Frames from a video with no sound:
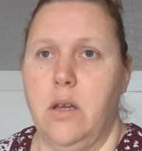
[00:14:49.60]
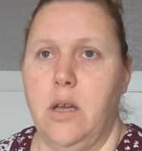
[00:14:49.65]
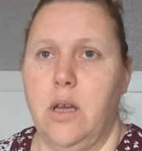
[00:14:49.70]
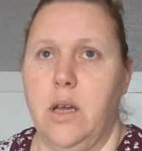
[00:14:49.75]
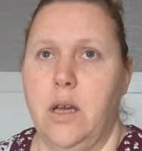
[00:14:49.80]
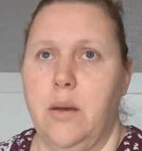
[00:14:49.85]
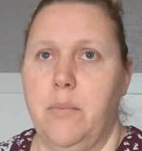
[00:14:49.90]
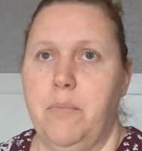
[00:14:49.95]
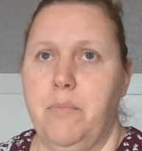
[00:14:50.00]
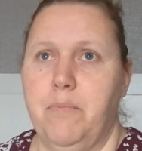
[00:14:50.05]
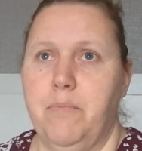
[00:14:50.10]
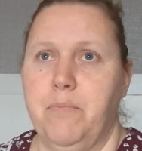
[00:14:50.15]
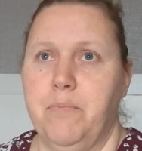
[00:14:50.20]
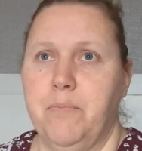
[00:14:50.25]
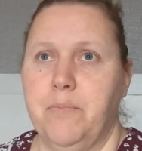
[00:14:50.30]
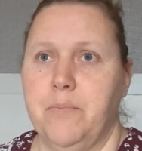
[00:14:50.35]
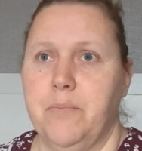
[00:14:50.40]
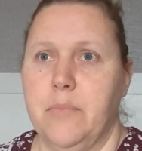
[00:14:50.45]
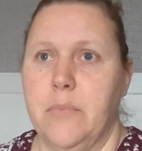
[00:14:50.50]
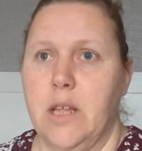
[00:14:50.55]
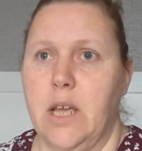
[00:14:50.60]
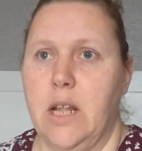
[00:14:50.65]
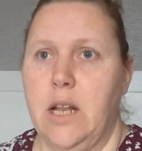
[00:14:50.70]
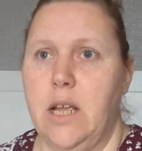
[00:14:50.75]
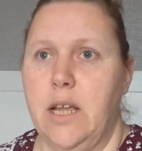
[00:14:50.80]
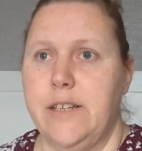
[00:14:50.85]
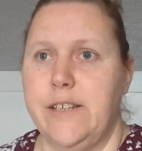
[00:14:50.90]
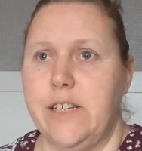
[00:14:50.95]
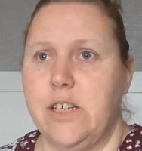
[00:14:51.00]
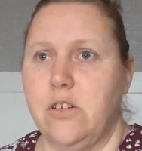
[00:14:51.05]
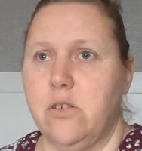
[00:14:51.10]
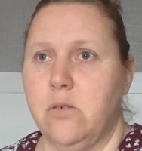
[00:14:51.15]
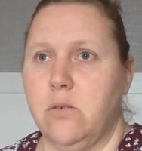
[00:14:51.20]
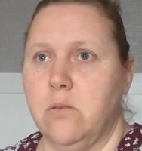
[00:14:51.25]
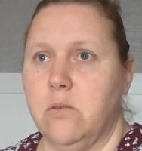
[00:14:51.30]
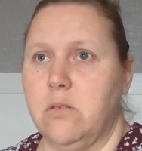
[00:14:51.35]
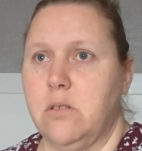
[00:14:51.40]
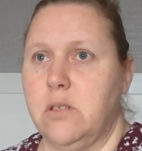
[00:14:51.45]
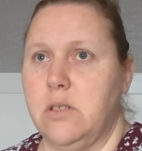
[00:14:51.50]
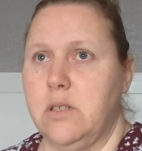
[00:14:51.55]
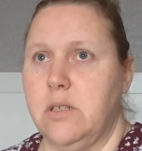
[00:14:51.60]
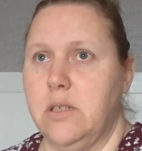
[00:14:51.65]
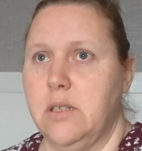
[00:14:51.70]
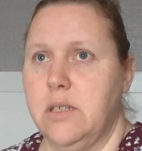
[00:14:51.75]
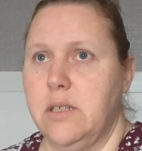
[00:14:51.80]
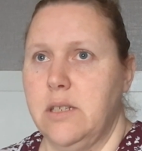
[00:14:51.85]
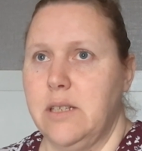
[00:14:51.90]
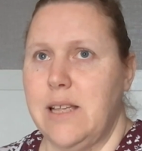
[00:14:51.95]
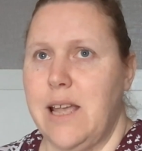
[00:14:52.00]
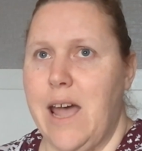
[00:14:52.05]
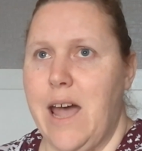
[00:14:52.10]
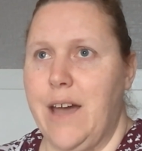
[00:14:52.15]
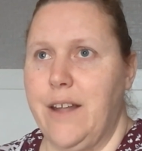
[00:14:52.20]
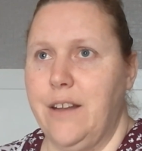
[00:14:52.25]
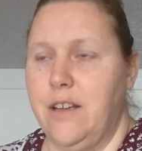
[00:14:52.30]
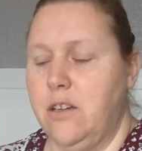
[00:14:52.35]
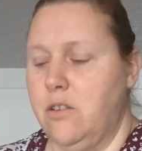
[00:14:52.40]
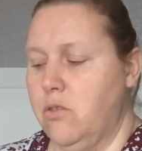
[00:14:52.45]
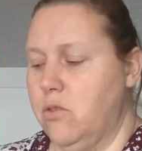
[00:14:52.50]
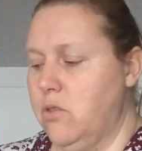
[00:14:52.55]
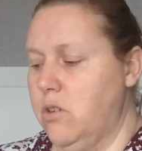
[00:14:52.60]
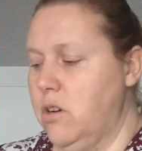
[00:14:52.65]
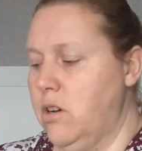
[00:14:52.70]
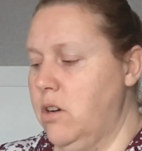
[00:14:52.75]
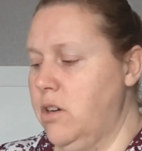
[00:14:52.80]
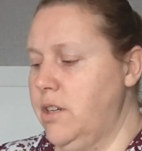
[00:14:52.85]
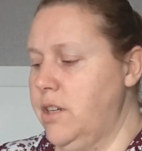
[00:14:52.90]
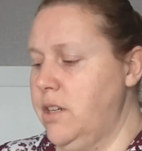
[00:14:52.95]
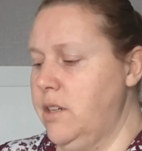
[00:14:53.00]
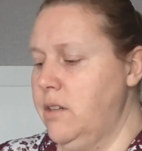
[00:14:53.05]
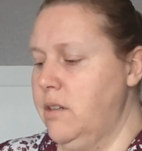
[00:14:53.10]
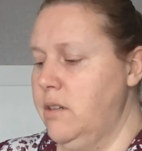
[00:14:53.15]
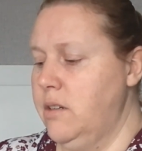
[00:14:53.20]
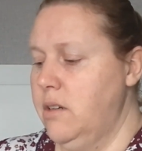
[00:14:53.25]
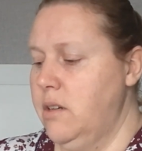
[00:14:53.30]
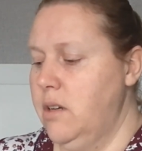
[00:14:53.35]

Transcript: a lady called Anna or Anna.